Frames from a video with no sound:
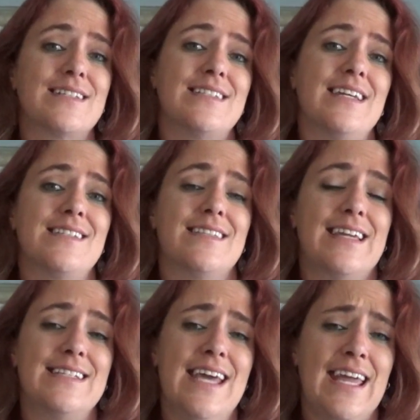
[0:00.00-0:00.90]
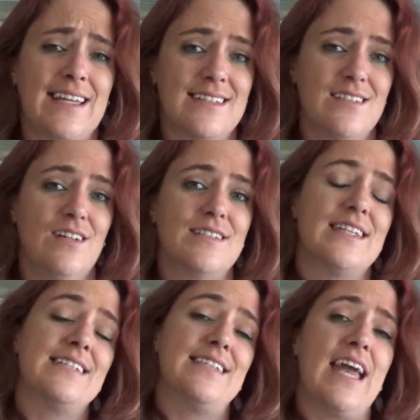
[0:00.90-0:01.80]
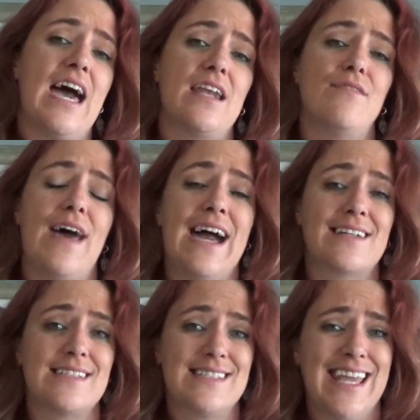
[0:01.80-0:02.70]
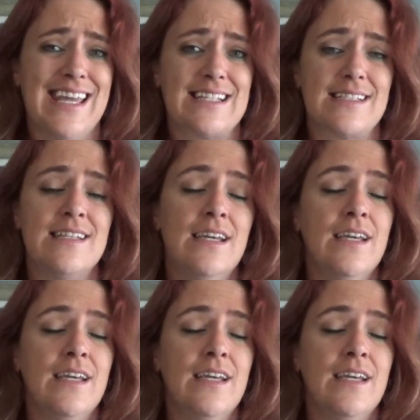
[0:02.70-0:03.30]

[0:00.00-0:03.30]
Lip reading: states that they take as long as they stay out of Axis hands.